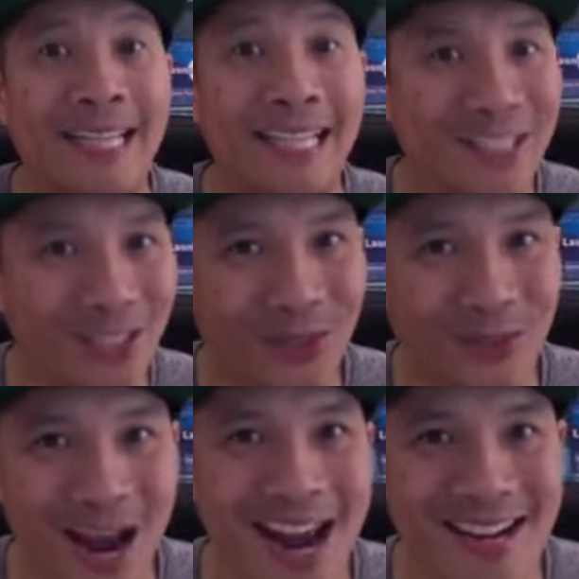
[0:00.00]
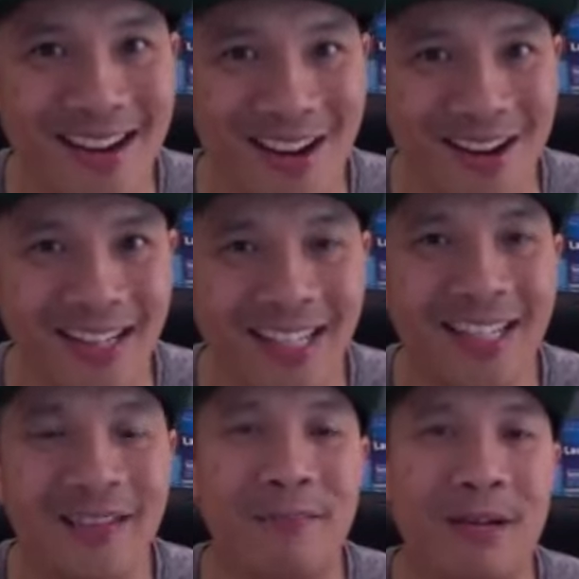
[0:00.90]
Get your grind on,
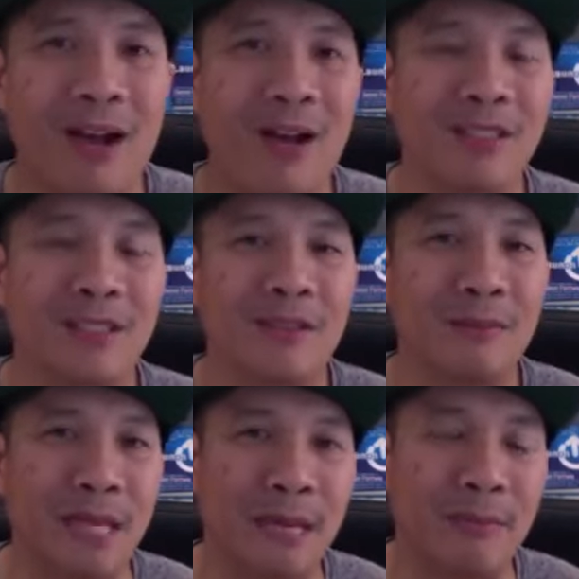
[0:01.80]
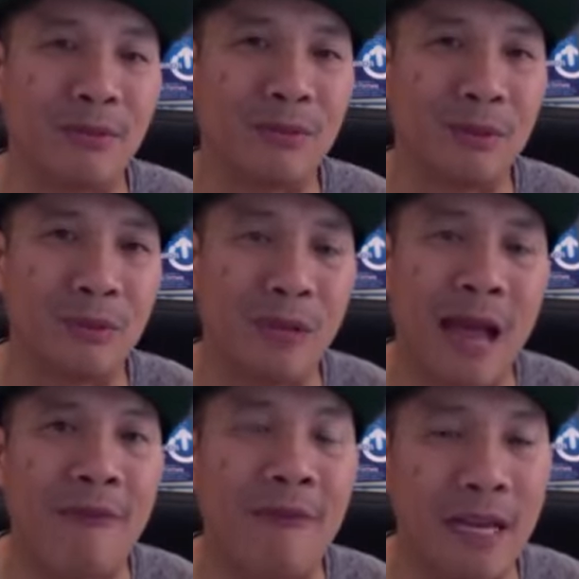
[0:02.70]
but also be able to have